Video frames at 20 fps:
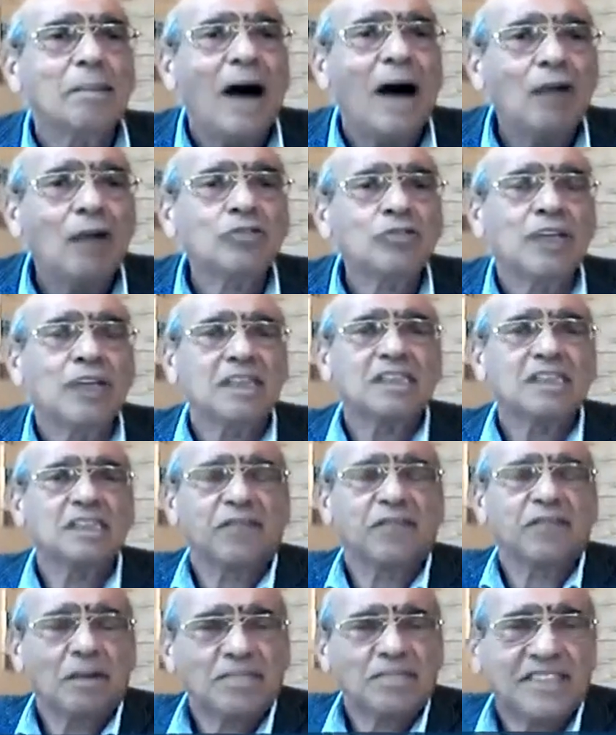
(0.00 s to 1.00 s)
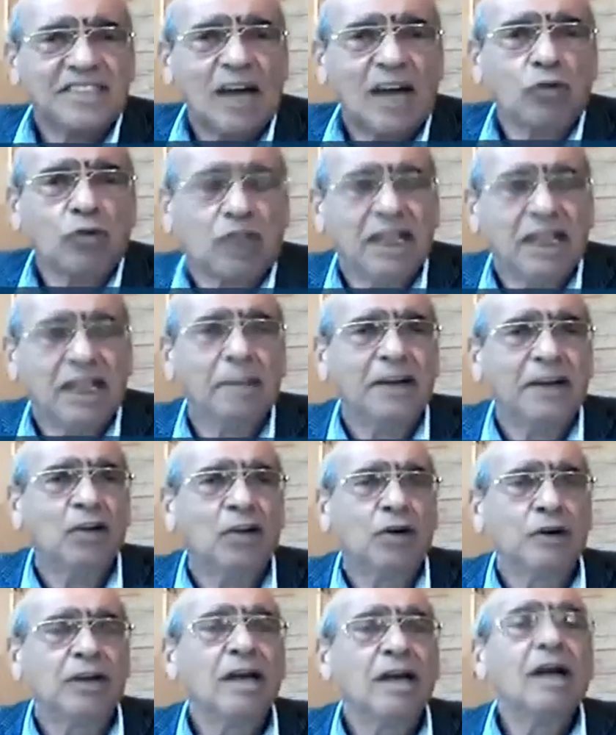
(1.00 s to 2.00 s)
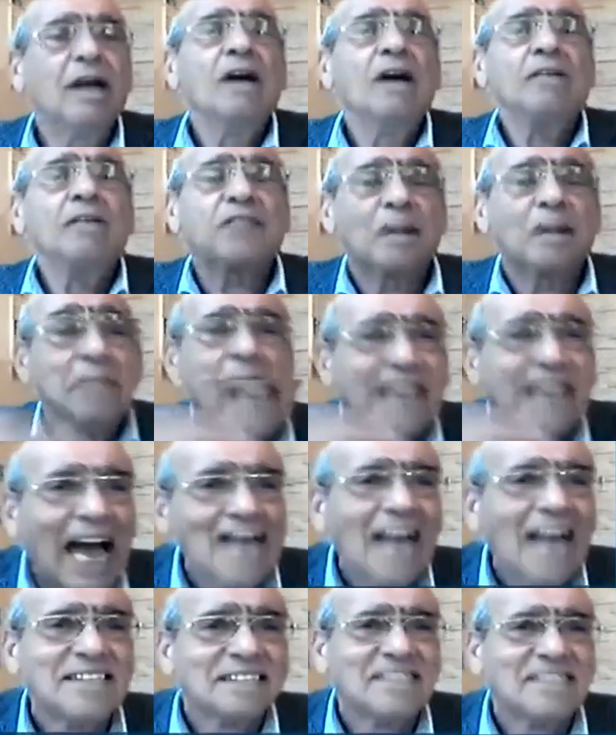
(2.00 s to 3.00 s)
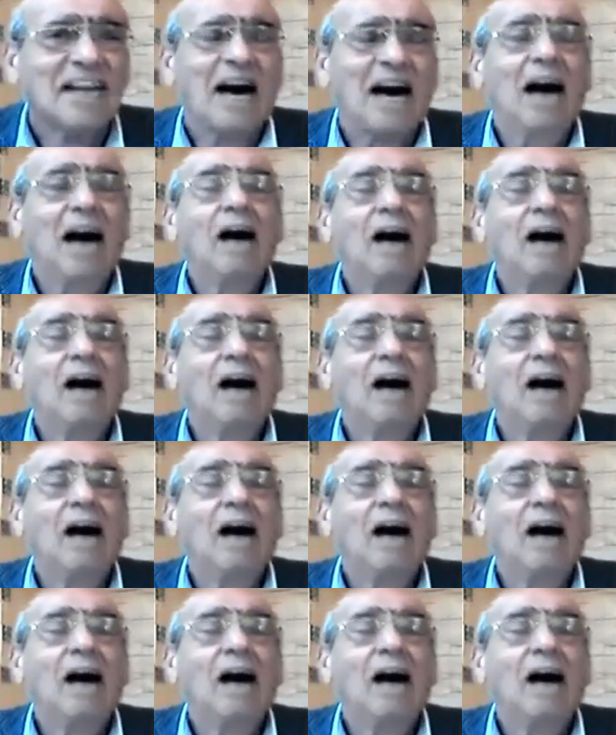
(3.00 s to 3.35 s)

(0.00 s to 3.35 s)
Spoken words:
boundaries, from South Lebanon, from Gaza,